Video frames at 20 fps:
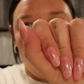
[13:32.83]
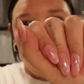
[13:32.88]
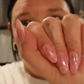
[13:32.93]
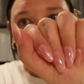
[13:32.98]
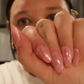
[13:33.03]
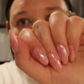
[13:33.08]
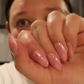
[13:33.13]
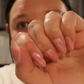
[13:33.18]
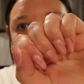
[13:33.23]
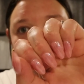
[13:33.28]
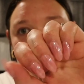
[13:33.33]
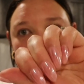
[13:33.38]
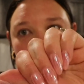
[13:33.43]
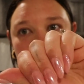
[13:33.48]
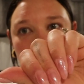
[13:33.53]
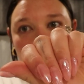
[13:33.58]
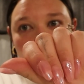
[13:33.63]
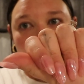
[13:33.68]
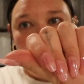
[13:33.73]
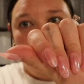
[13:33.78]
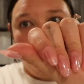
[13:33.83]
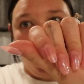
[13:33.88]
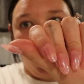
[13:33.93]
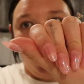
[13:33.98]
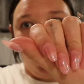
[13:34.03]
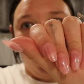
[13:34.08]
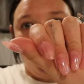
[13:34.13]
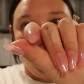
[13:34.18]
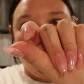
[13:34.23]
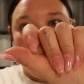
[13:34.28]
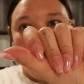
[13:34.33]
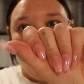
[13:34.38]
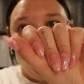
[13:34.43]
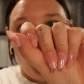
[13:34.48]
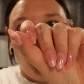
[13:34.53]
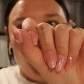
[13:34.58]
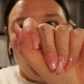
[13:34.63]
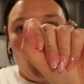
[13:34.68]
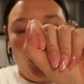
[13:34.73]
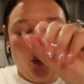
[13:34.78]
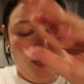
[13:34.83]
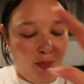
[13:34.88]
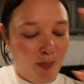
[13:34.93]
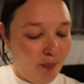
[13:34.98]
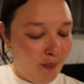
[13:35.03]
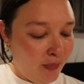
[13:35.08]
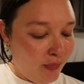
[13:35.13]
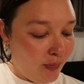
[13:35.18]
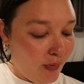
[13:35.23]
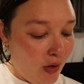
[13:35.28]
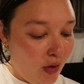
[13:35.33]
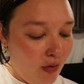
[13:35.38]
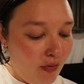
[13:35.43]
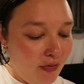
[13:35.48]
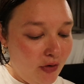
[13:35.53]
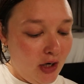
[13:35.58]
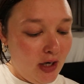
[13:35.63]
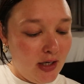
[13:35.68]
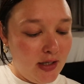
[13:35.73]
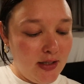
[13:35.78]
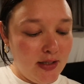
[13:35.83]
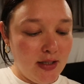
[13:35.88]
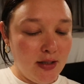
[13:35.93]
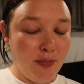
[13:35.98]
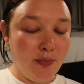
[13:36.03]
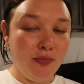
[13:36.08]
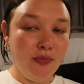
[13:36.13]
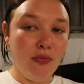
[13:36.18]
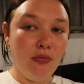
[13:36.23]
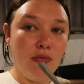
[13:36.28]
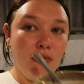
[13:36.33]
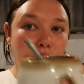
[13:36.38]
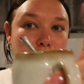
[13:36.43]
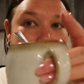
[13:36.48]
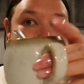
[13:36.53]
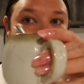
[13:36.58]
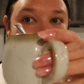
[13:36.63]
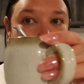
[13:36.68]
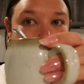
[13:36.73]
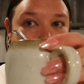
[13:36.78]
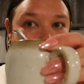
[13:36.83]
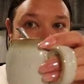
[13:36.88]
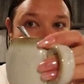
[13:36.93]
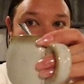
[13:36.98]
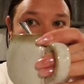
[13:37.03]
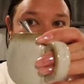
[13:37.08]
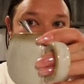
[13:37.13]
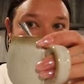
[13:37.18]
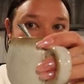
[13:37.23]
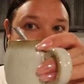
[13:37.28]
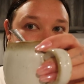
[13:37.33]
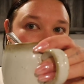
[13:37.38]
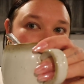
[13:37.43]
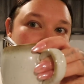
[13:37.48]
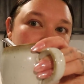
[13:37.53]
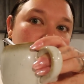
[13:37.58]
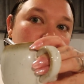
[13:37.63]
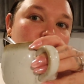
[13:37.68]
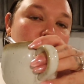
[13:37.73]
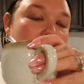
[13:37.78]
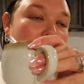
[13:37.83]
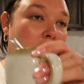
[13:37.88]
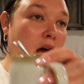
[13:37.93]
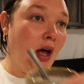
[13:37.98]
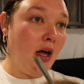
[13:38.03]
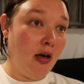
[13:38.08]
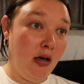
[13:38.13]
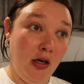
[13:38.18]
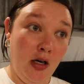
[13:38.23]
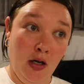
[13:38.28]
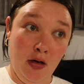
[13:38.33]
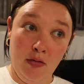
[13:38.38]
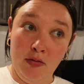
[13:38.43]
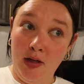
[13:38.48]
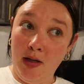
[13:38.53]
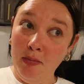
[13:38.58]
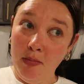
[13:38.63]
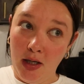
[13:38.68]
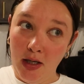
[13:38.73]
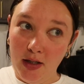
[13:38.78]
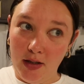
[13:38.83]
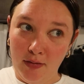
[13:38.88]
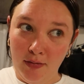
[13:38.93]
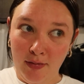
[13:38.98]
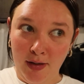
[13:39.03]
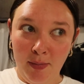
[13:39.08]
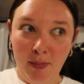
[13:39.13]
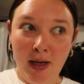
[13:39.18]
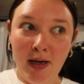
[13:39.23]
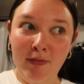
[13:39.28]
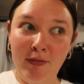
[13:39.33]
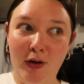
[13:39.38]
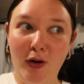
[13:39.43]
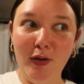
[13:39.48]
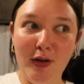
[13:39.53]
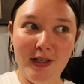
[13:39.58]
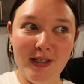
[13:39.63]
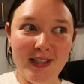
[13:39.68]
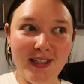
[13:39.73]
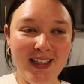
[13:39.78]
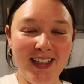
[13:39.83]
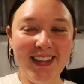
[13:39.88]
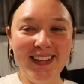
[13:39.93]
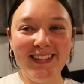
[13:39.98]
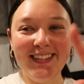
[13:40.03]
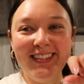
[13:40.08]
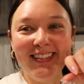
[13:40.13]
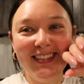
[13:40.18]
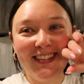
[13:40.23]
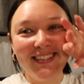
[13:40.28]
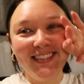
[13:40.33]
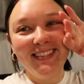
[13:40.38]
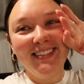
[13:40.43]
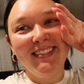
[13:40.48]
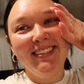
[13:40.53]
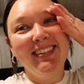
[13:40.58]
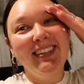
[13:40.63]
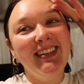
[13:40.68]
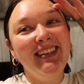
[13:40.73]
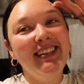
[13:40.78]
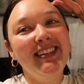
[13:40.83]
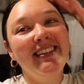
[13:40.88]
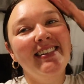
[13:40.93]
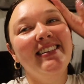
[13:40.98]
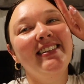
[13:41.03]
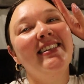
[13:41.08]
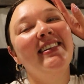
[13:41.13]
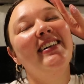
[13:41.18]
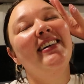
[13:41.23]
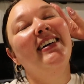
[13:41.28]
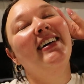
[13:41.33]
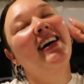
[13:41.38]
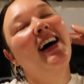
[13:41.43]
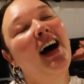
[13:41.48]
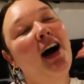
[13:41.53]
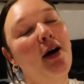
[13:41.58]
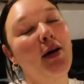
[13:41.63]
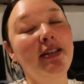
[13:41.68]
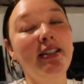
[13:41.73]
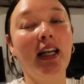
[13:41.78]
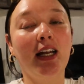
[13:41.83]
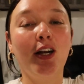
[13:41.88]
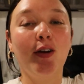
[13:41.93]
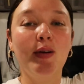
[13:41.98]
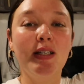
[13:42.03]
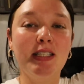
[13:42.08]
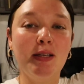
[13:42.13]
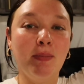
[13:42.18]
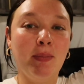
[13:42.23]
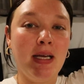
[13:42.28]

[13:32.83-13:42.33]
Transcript: wanting a change up. So I did pink with little chrome over it. Nobody my ice cream. I don't know. They might have. They might have noticed it. Might have been. You never know. Oh, dinner was